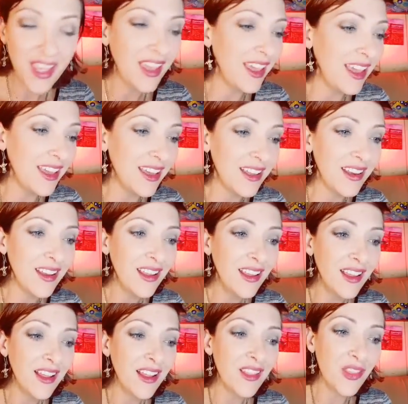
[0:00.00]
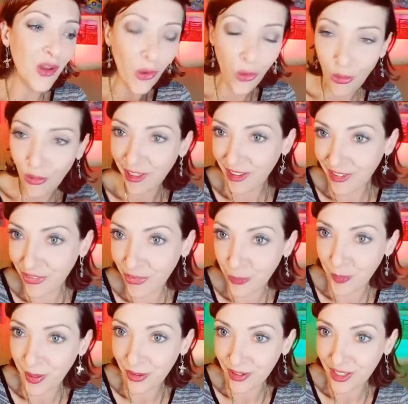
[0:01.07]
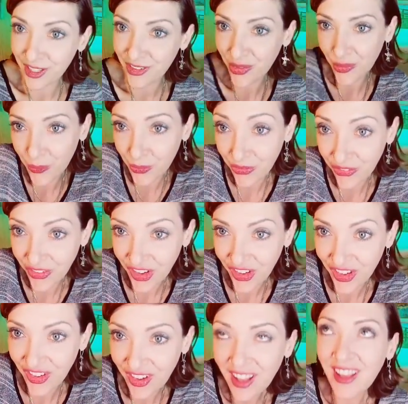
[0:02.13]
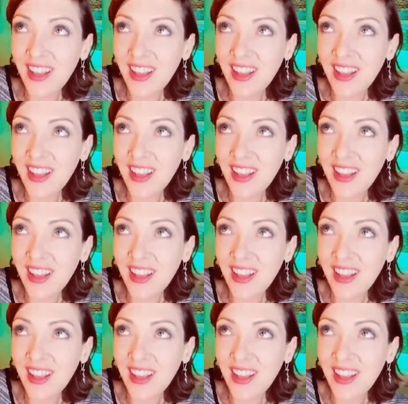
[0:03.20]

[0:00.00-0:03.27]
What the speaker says: And the whole experience was fun.